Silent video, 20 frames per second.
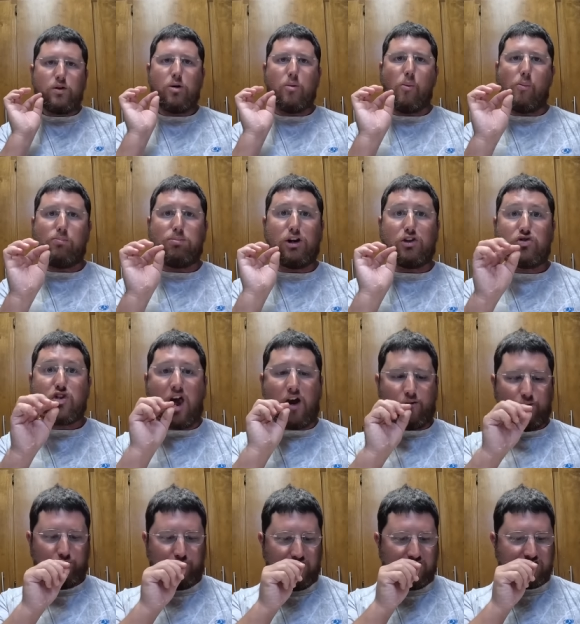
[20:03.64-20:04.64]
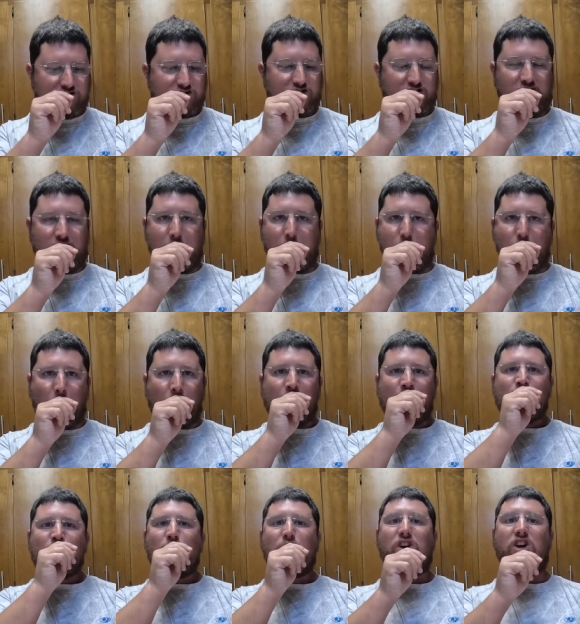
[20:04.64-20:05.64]
But that fish skin
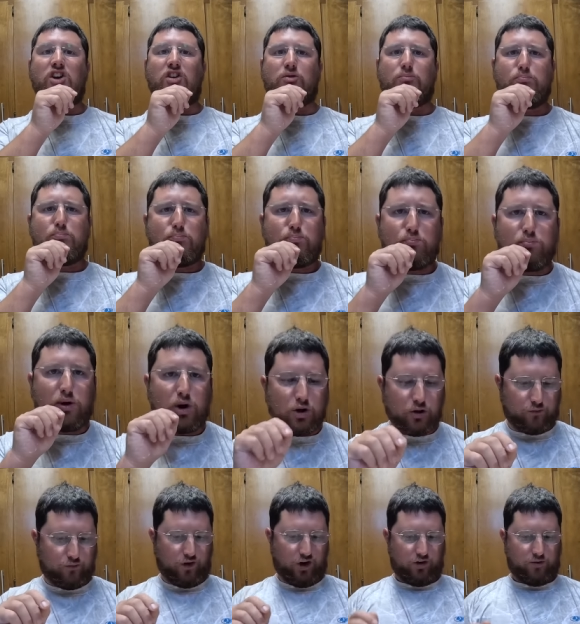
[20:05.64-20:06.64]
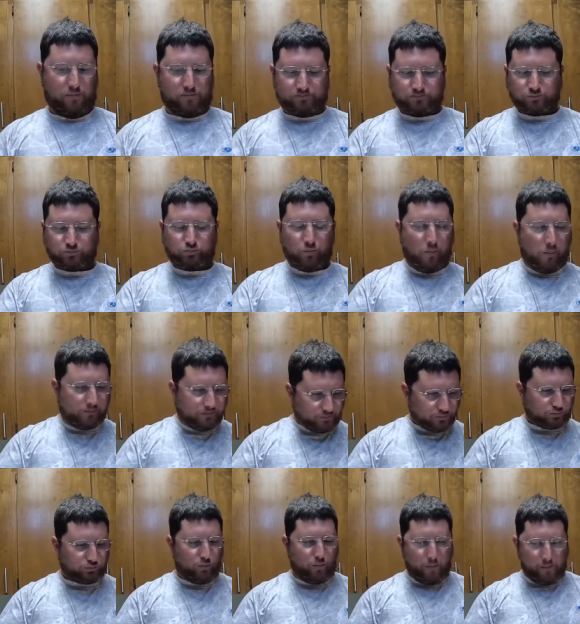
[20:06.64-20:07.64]
is perfect.
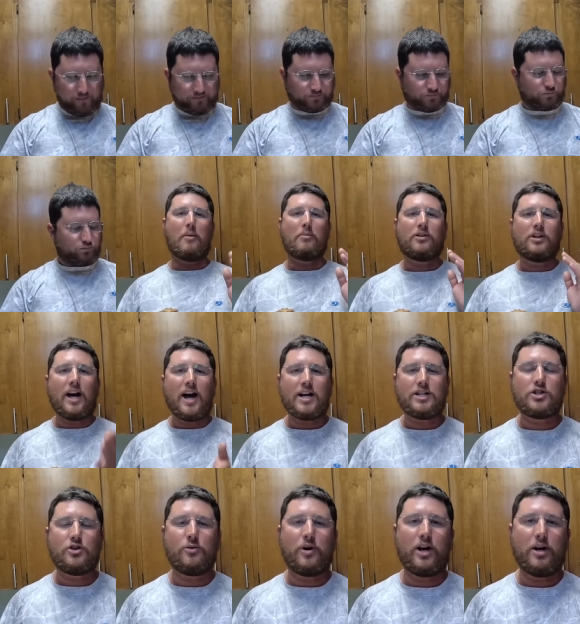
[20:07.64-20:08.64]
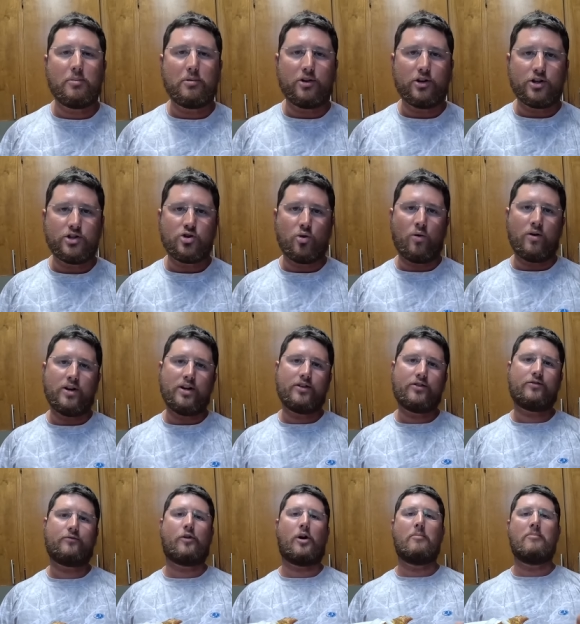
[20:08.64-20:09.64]
Mm. I'm glad you were able to join
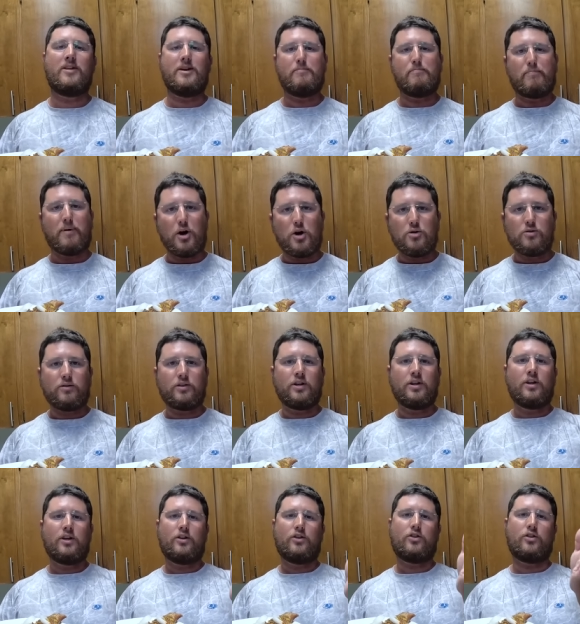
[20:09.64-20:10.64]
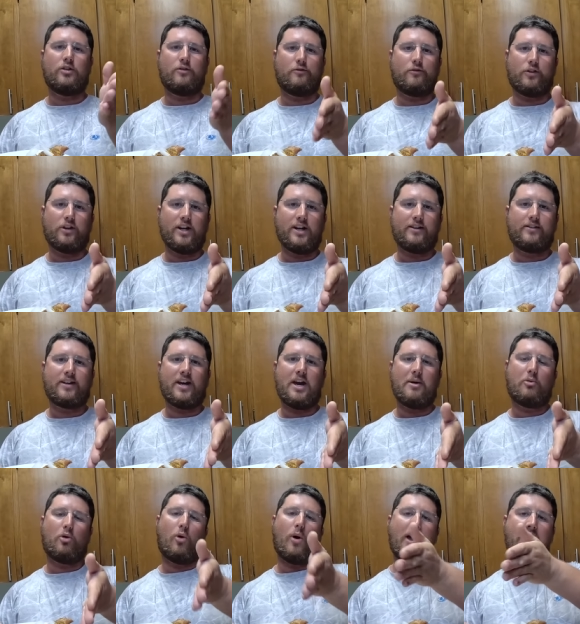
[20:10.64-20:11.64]
us from the boat to the fillet
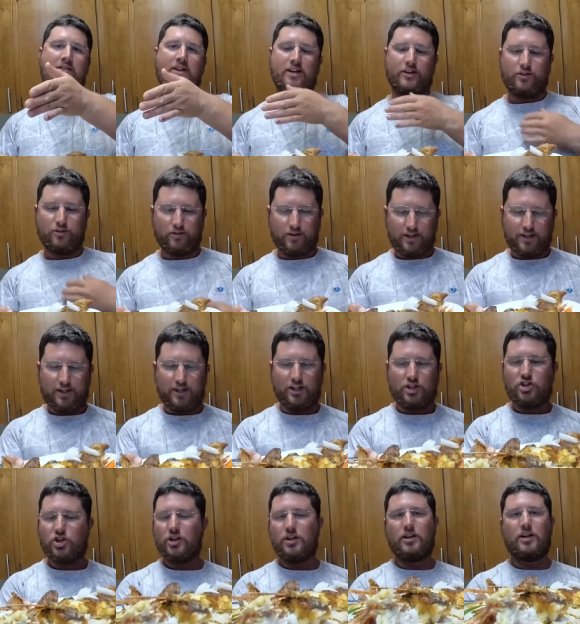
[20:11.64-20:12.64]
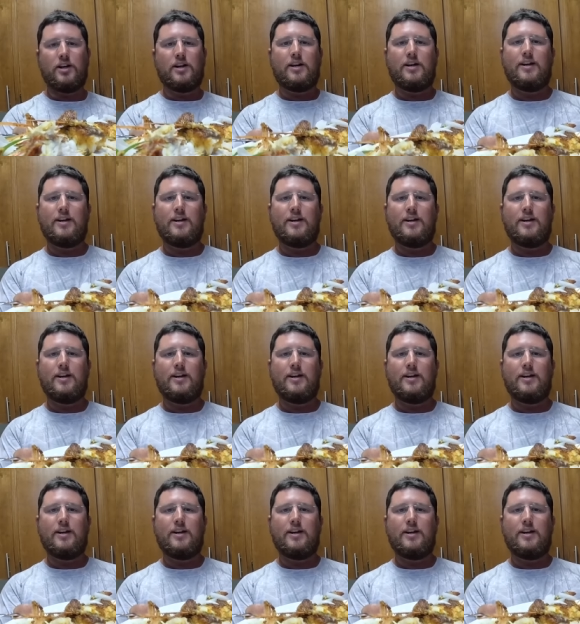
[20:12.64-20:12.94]
table and then to the kitchen.